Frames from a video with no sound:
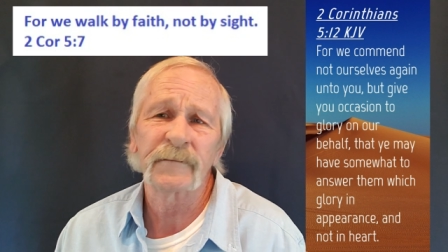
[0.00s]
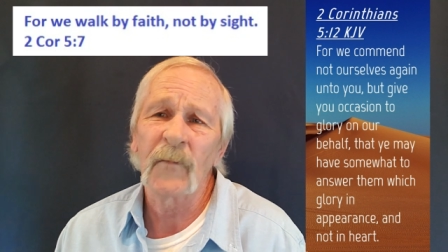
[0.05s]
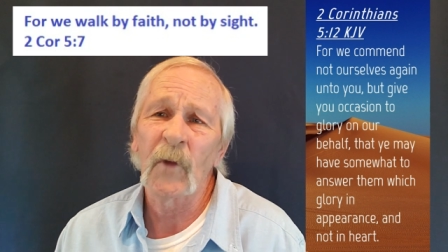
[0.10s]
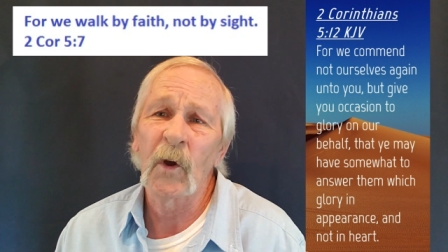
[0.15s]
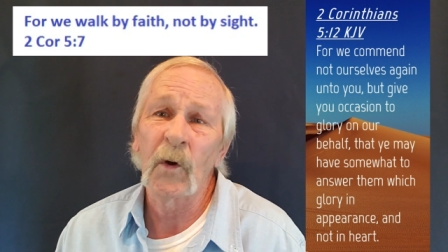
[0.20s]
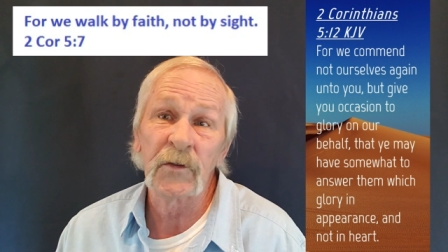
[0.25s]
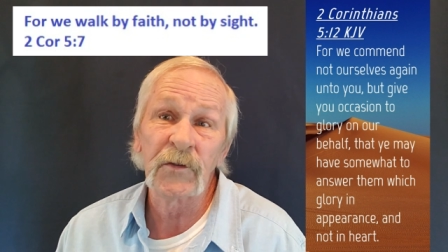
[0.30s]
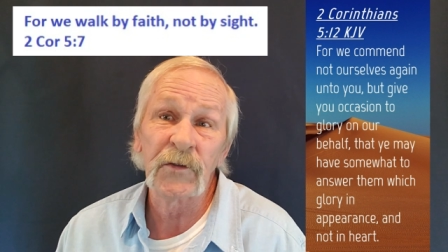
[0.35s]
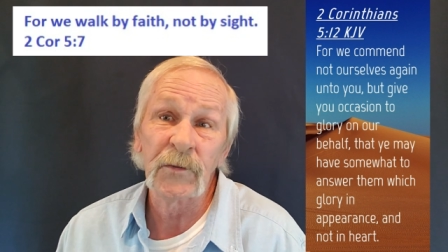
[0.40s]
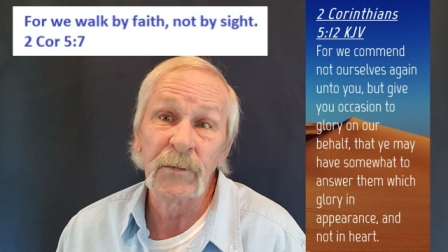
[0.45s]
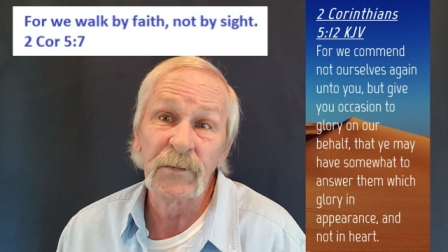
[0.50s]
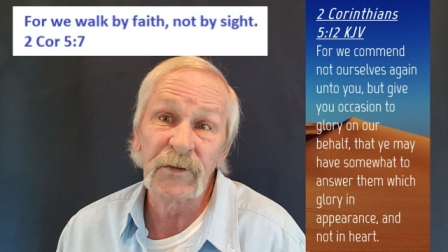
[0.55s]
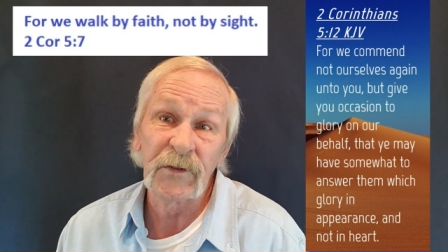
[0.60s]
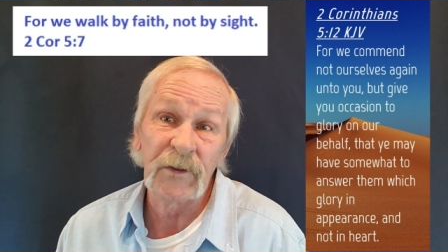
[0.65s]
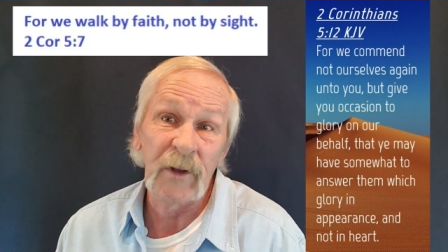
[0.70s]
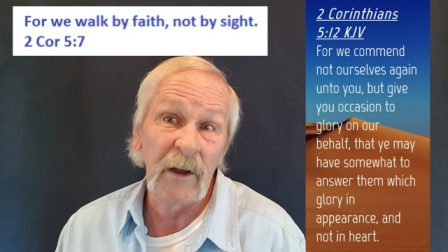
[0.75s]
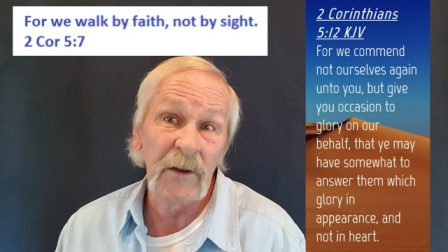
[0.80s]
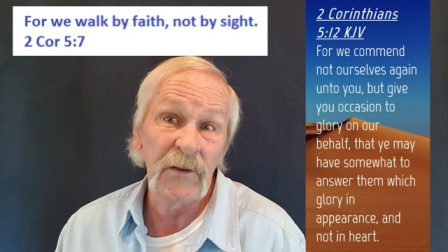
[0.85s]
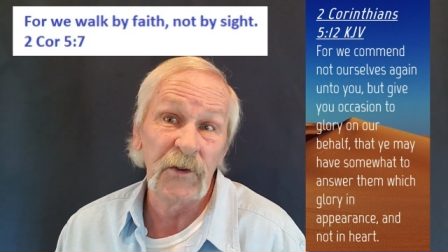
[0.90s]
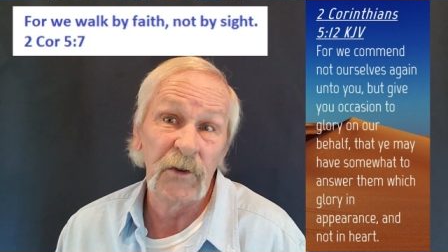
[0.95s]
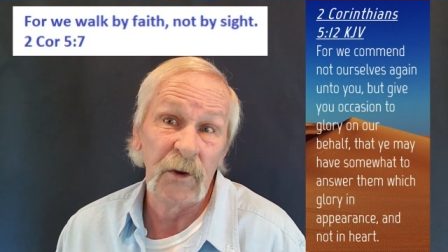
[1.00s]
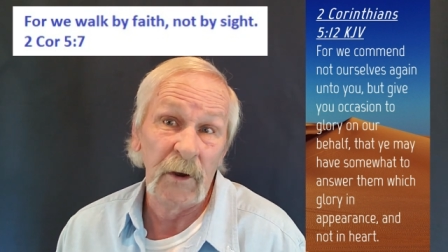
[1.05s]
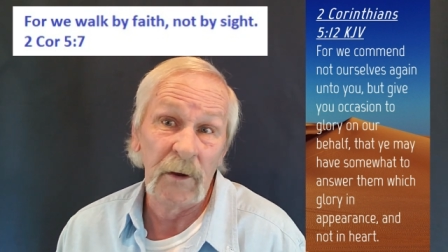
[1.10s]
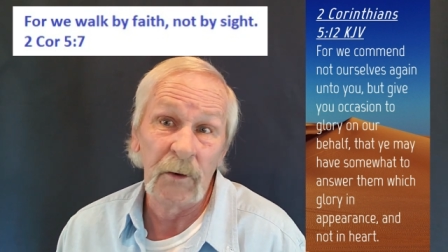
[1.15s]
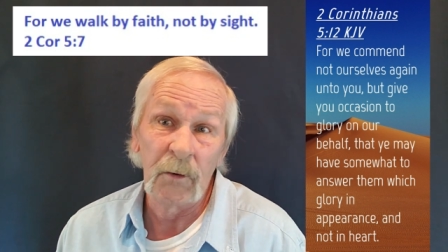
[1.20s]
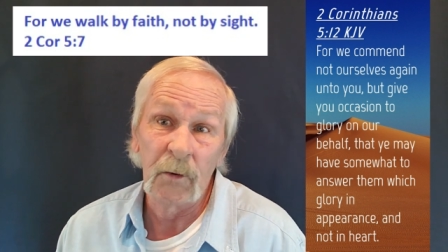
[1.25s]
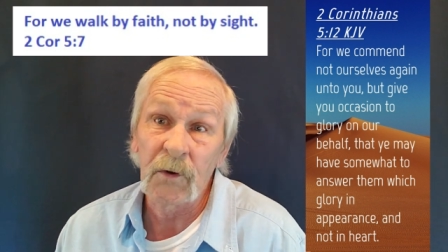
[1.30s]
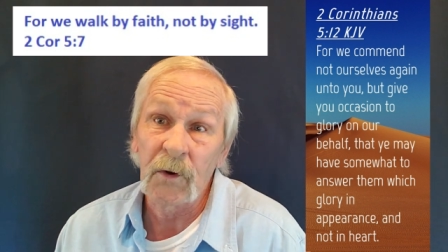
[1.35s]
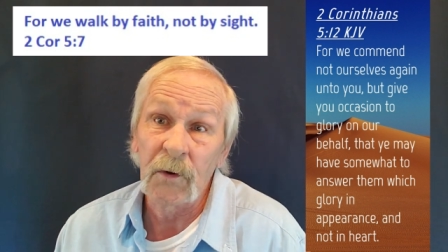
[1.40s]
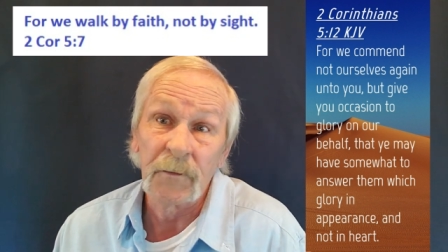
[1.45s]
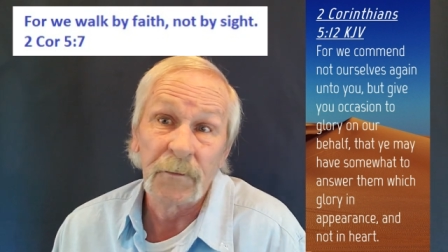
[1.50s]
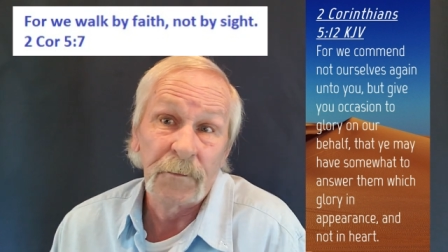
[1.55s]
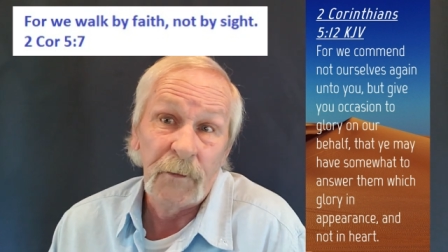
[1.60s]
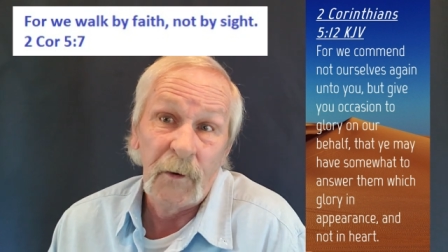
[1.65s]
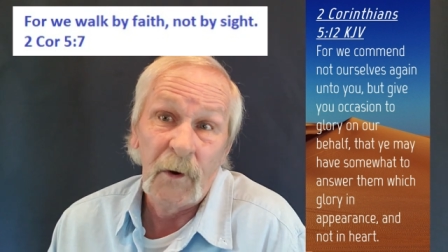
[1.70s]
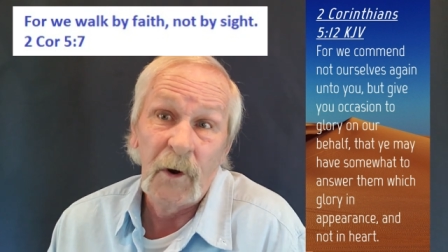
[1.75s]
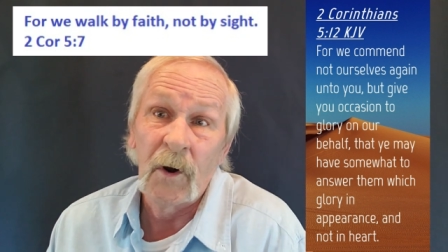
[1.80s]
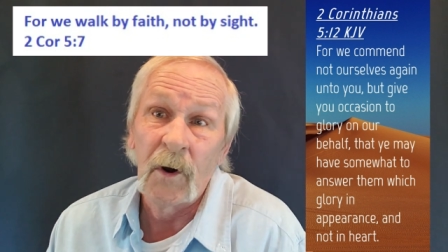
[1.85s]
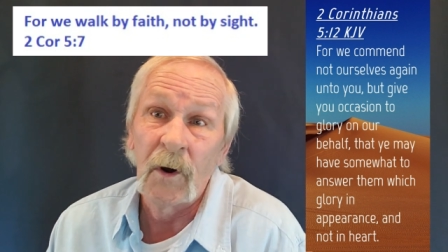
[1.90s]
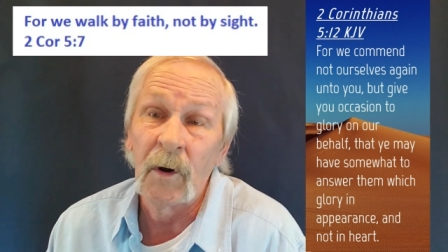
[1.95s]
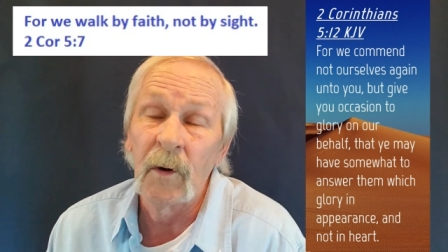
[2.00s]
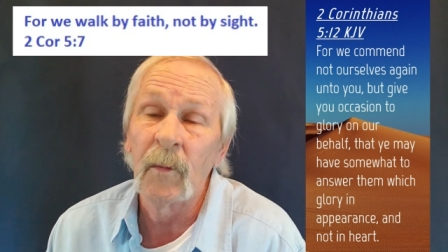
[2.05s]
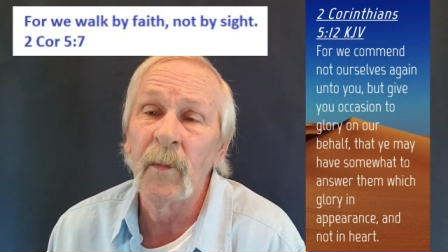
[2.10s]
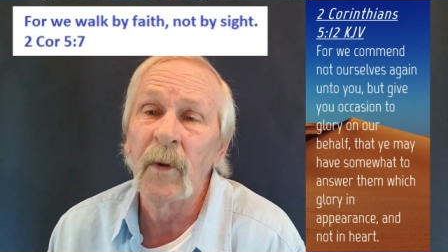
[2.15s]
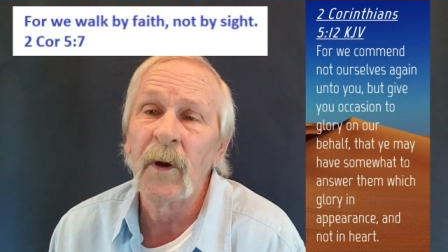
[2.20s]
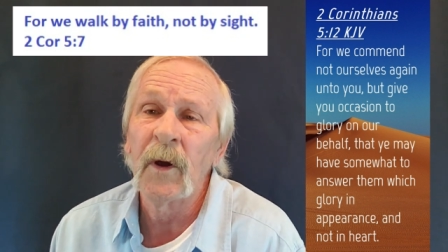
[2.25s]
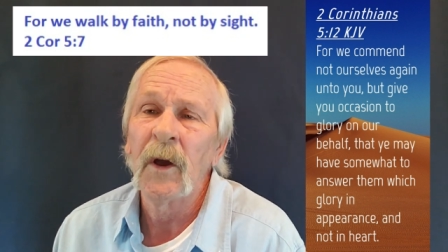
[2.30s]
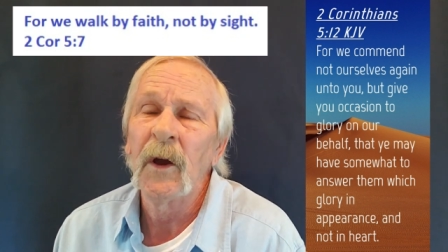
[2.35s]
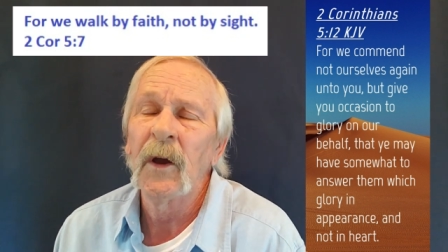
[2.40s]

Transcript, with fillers: or substantiate or confirm